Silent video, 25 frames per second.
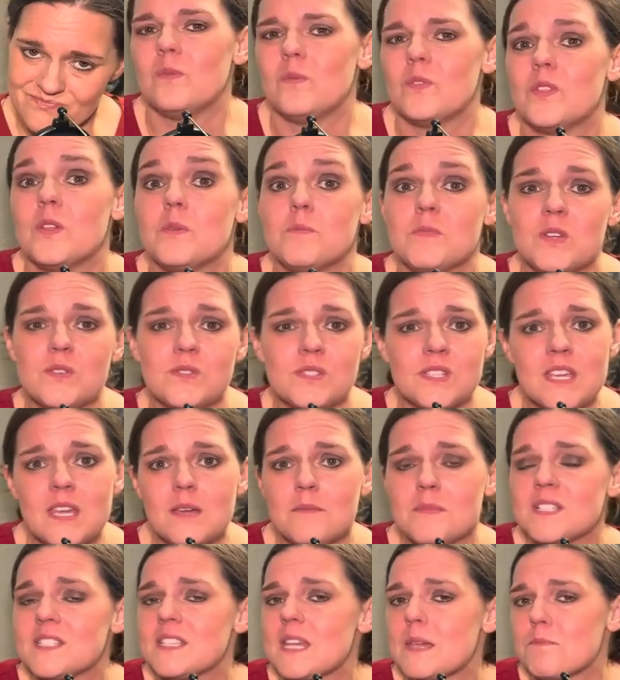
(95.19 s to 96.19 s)
The
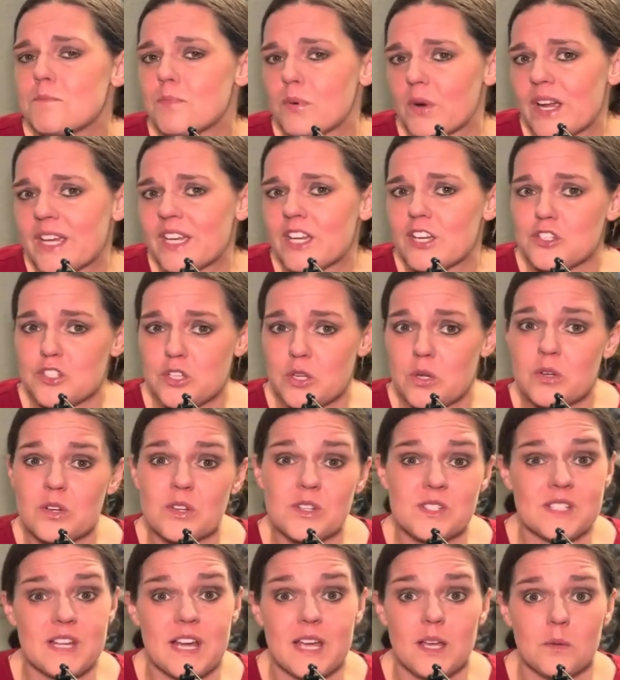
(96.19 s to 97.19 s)
museum is a brick
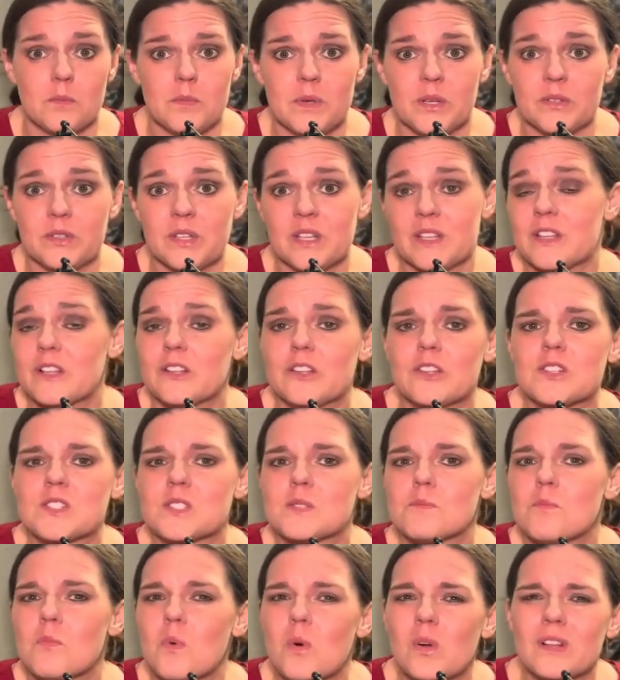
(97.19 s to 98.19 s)
Tudor-style building that
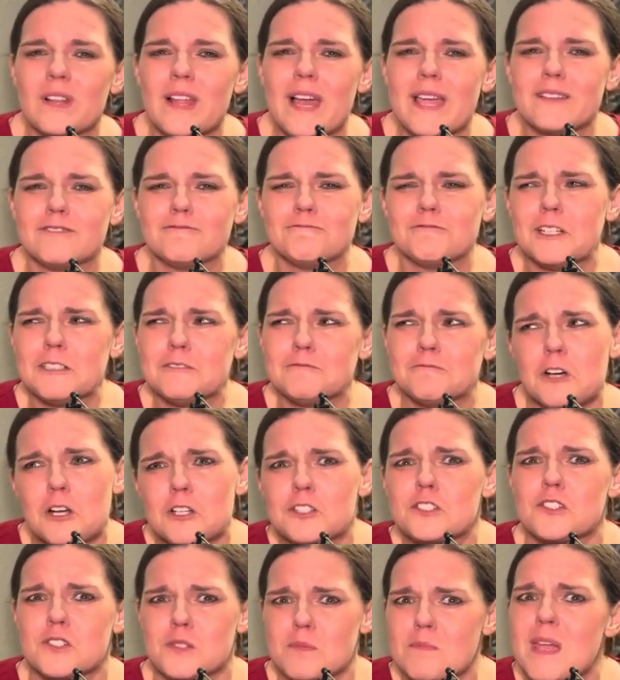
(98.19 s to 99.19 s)
looks more like
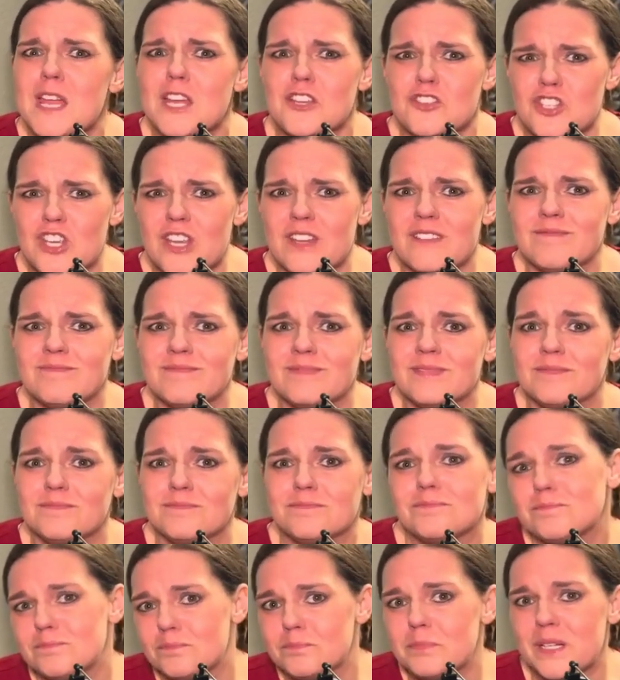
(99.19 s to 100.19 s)
Walter's mansion,
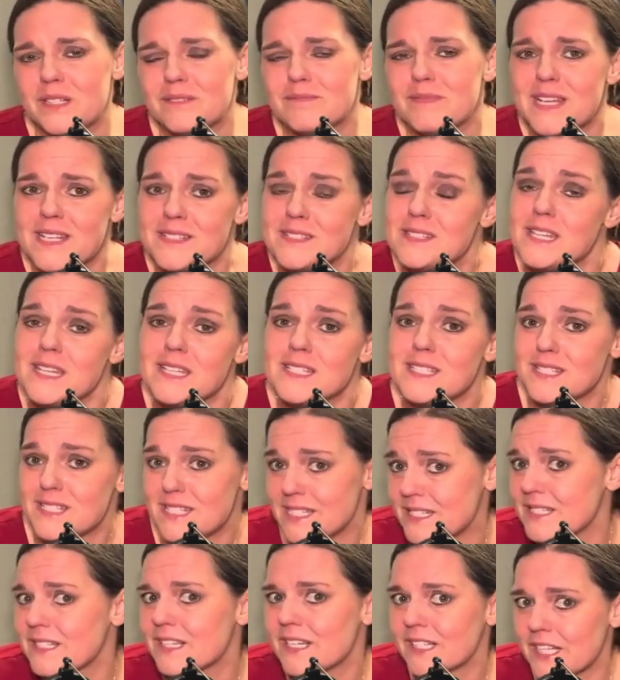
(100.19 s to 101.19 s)
but it's his
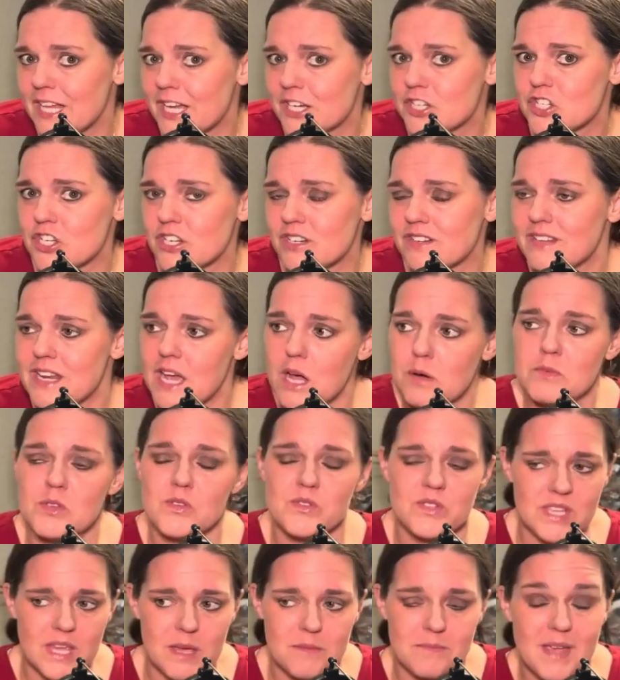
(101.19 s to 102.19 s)
then collection, now
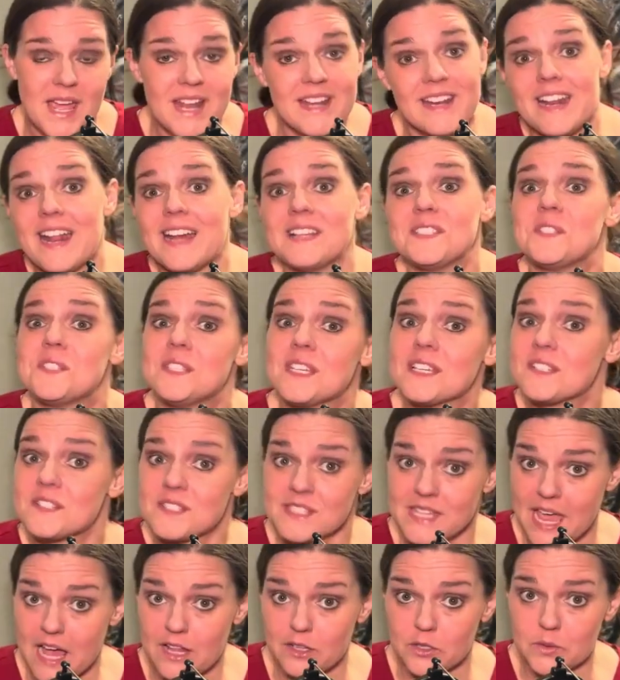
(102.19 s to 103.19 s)
museum, and it has six
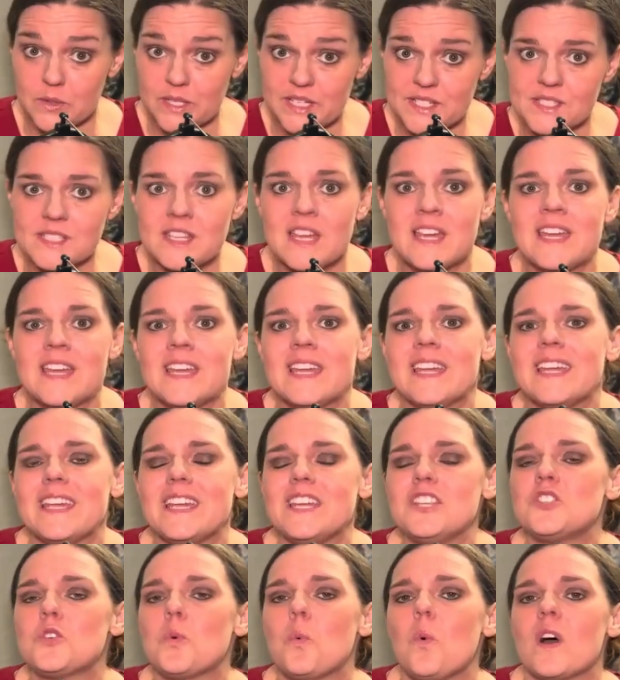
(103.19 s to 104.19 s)
galleries,
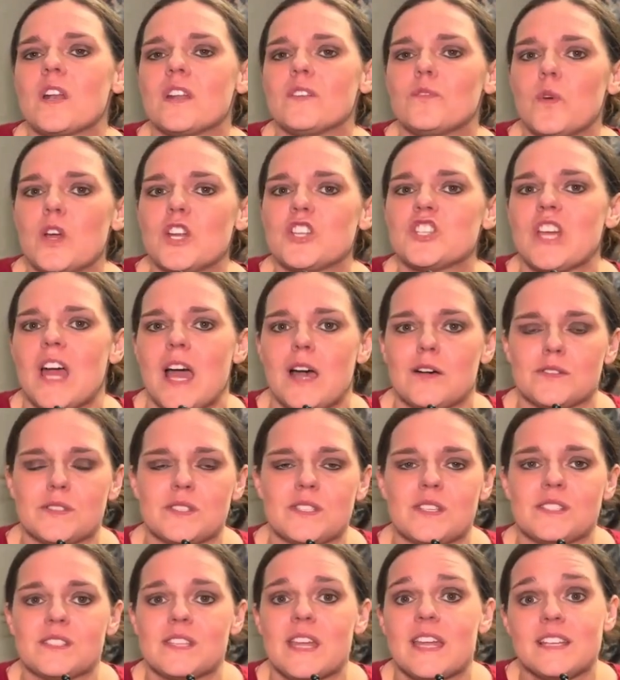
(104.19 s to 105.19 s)
each one of which
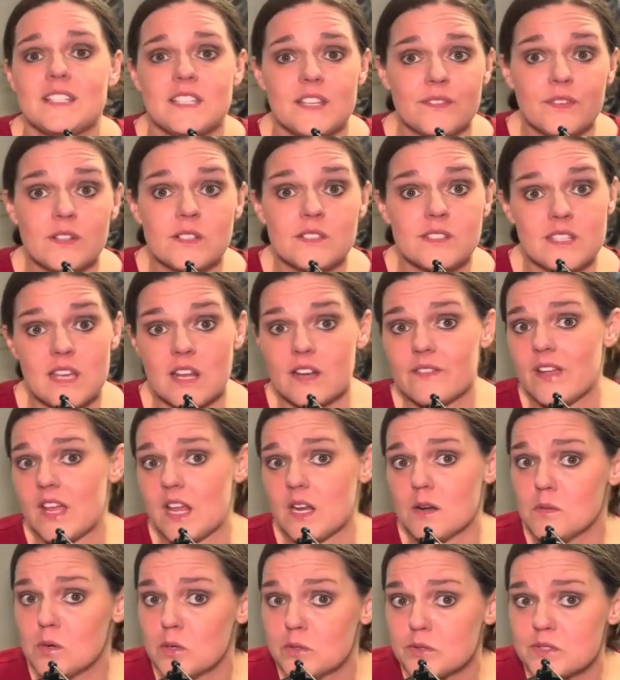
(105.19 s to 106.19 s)
houses a different set of
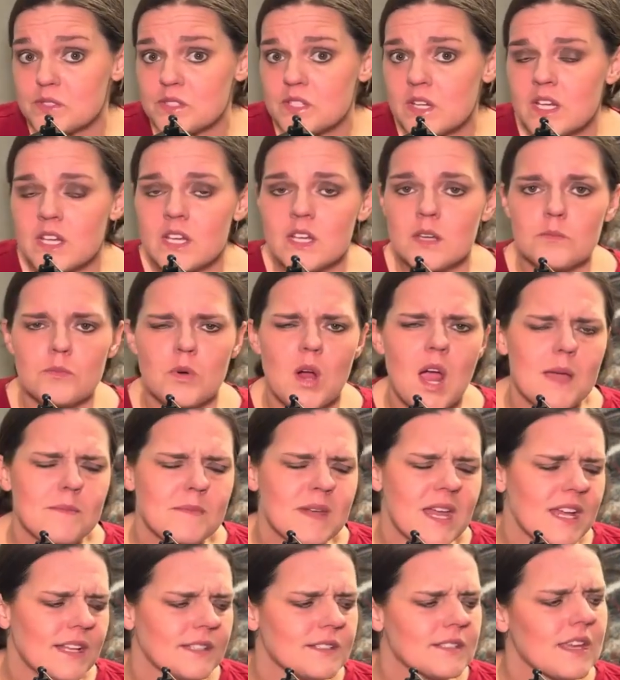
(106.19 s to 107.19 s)
animals.
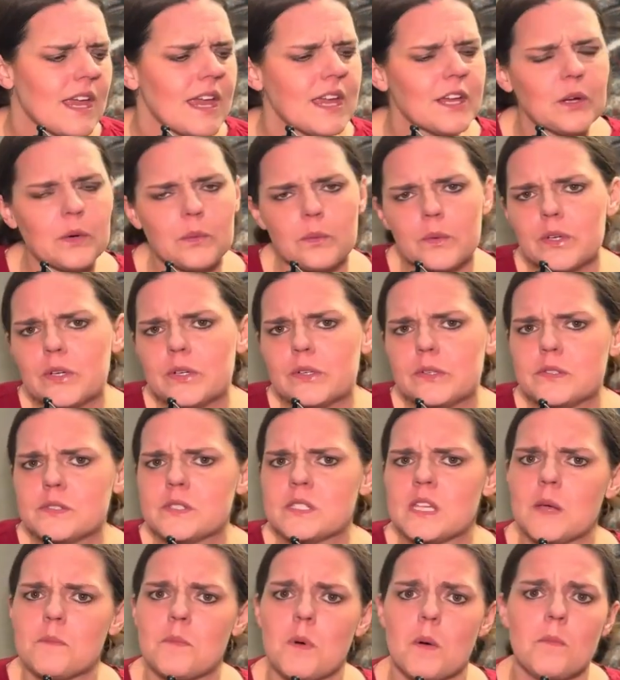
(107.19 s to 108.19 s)
Primates,
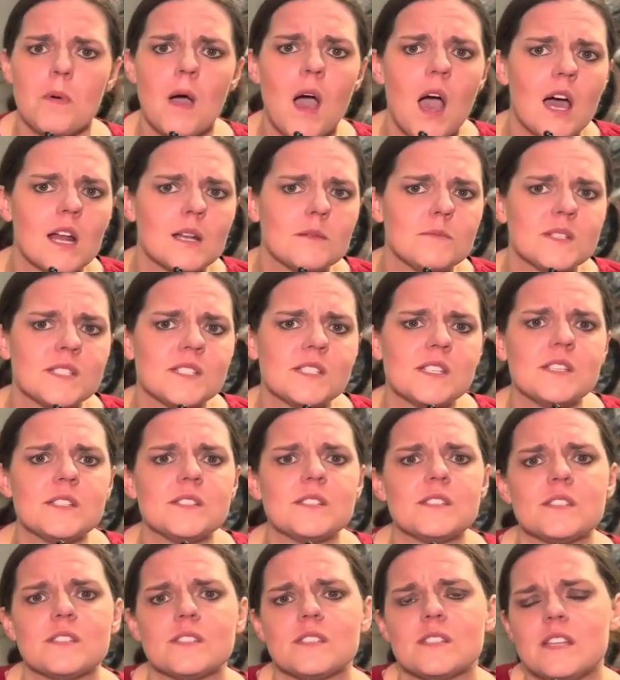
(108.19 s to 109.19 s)
kangaroos,
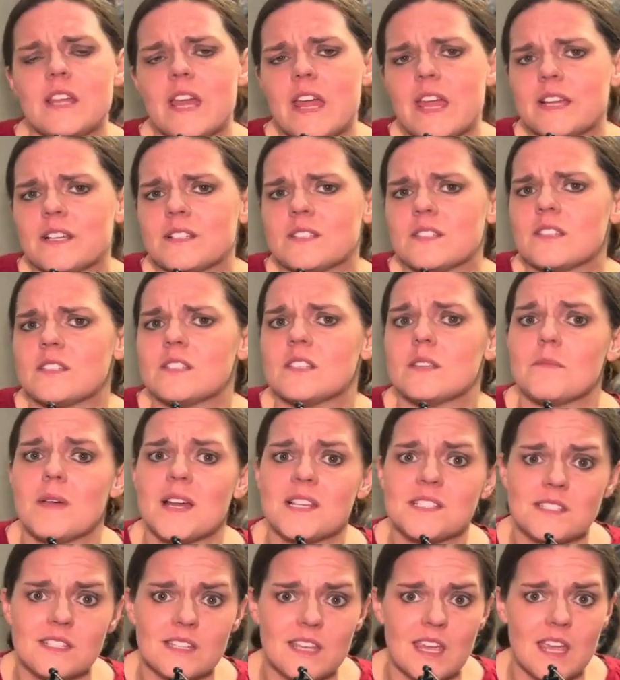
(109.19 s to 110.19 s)
hippopotamuses, snakes,
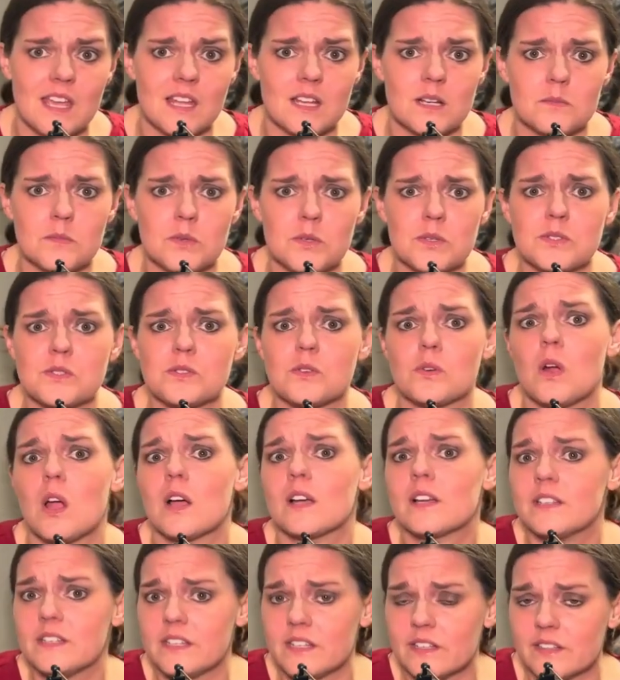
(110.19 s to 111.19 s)
domestic animals,
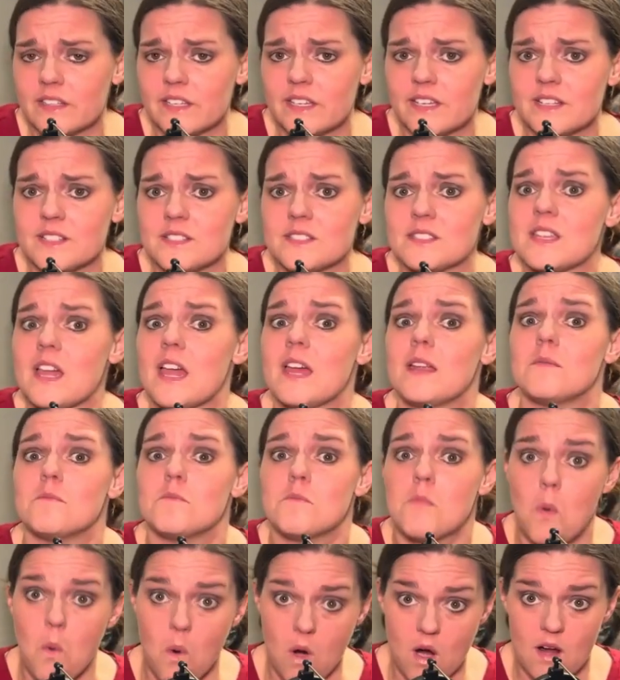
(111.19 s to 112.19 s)
crocodilians, and
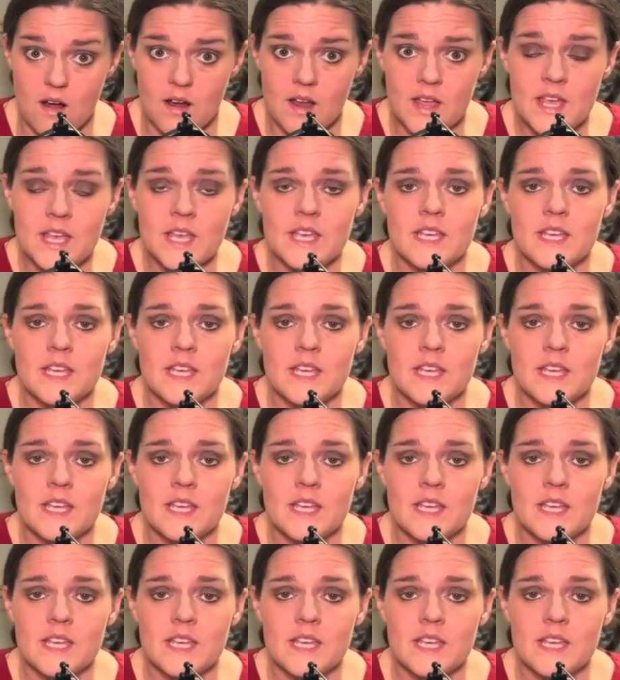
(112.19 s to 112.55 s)
more.